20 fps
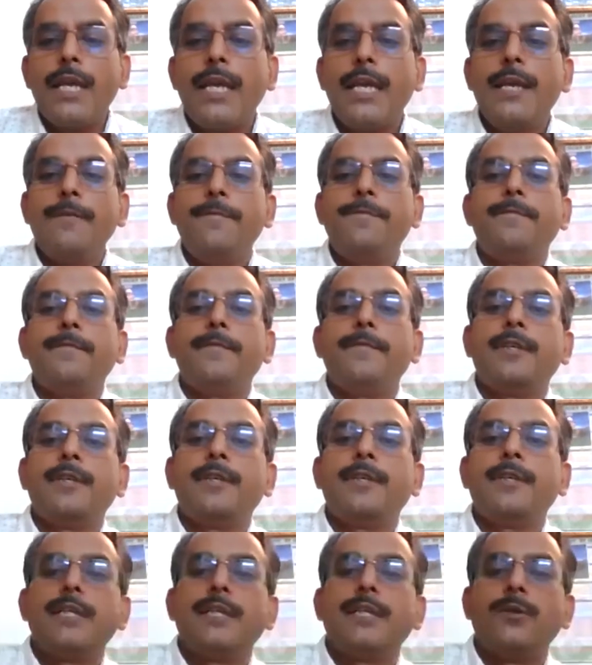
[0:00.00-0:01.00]
If
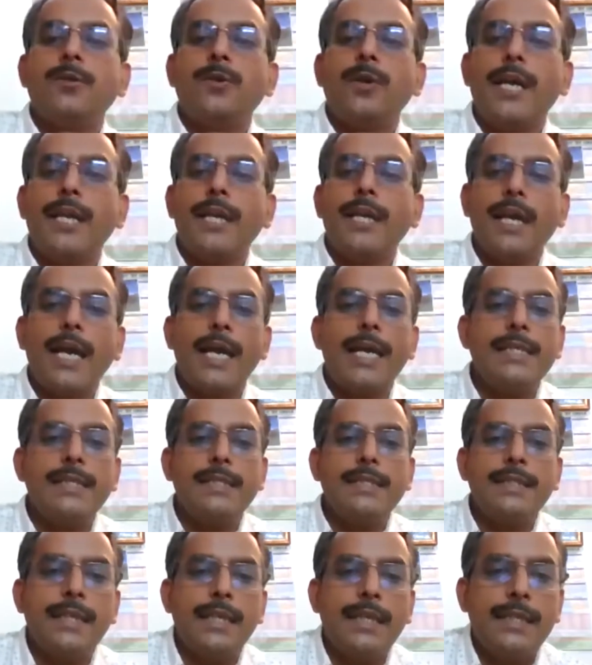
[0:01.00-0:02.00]
you
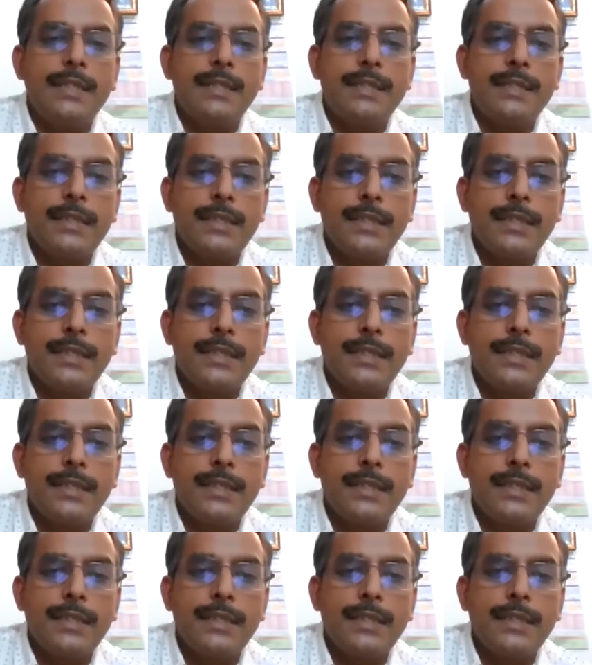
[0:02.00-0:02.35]
analyze a